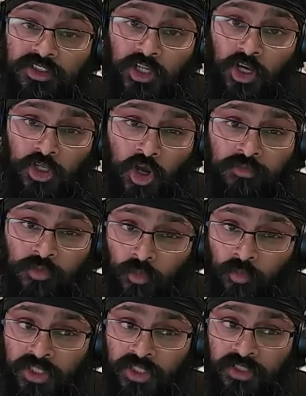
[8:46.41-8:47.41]
A lot of what
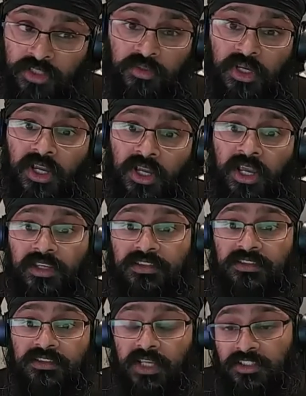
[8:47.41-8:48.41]
we do is
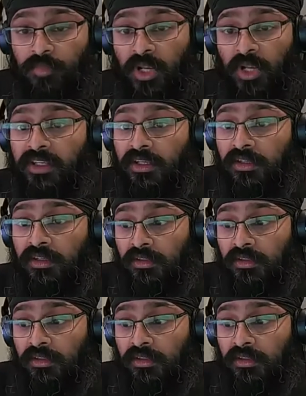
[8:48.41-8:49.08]
explaining